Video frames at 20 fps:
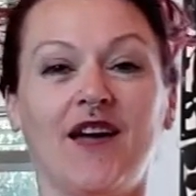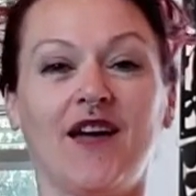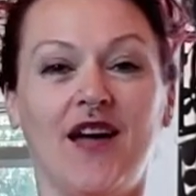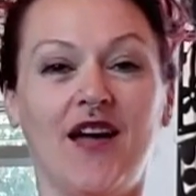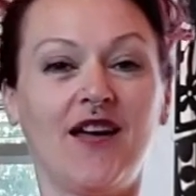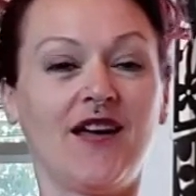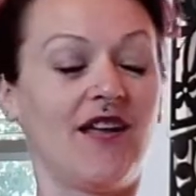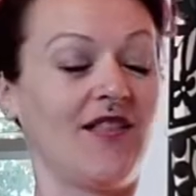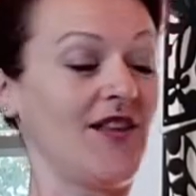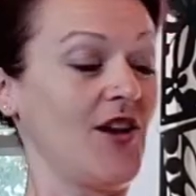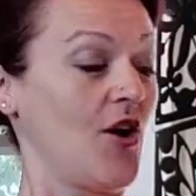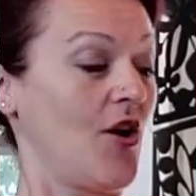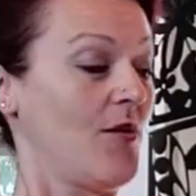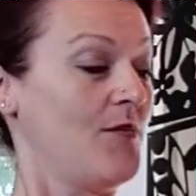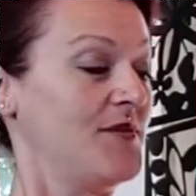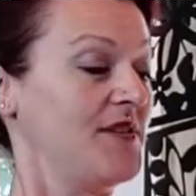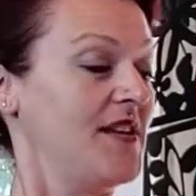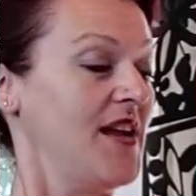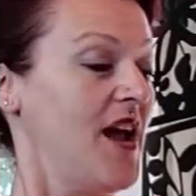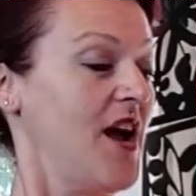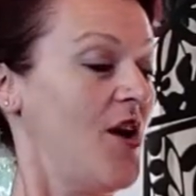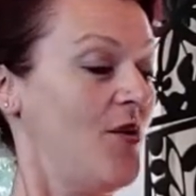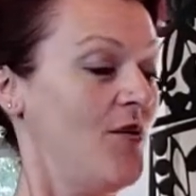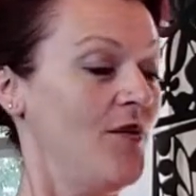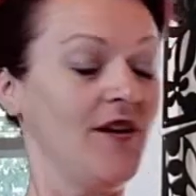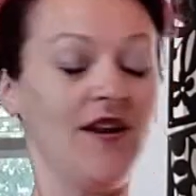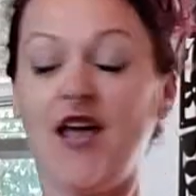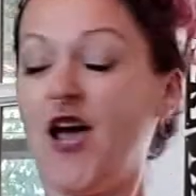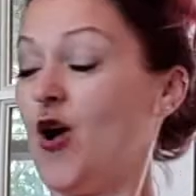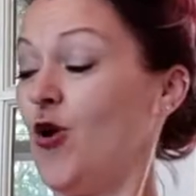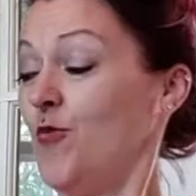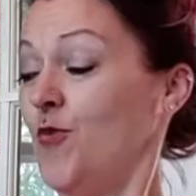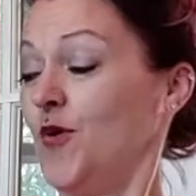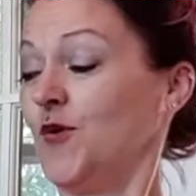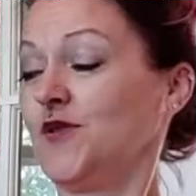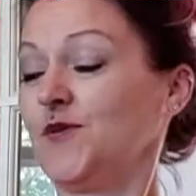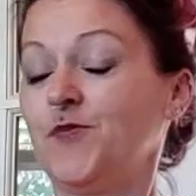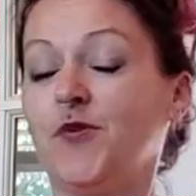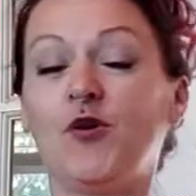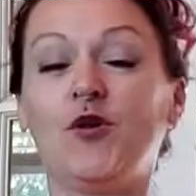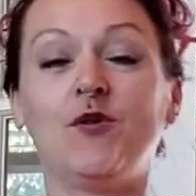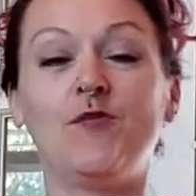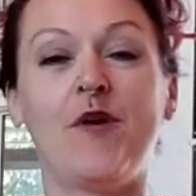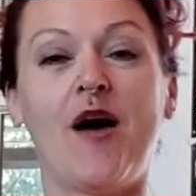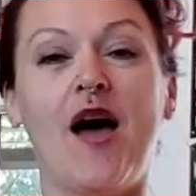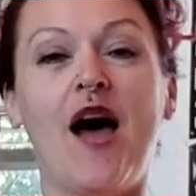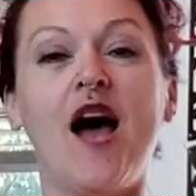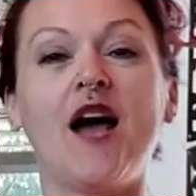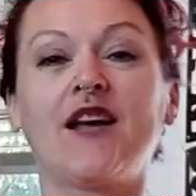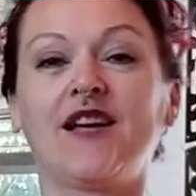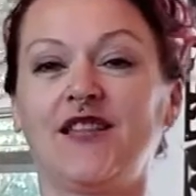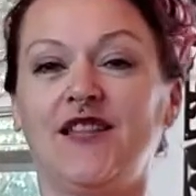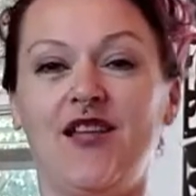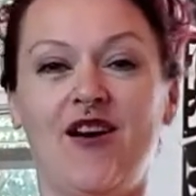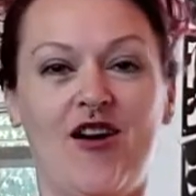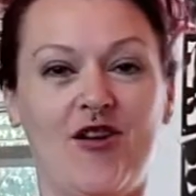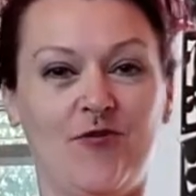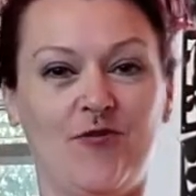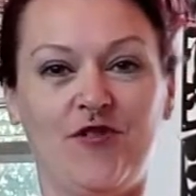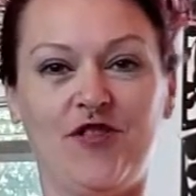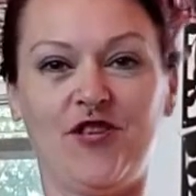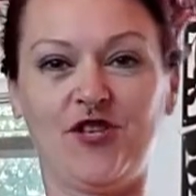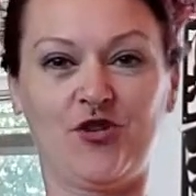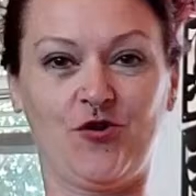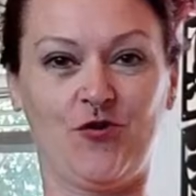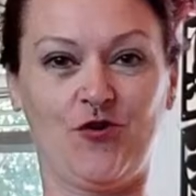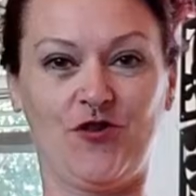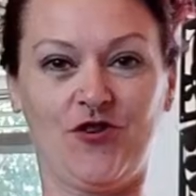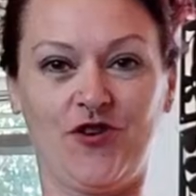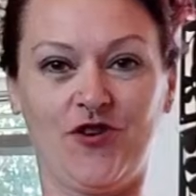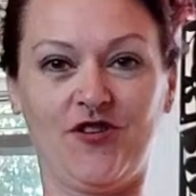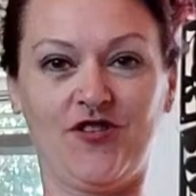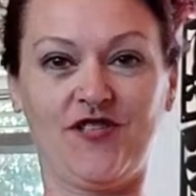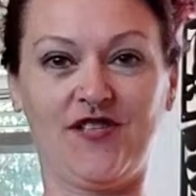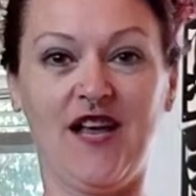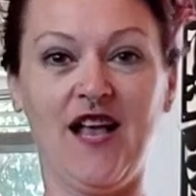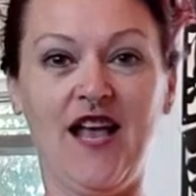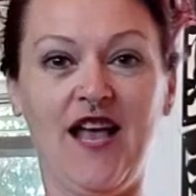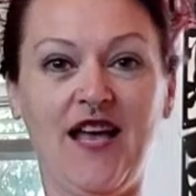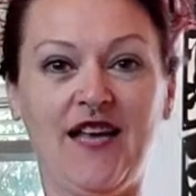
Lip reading: Okay, get the arms out, elbows pulled back in line with the shoulders.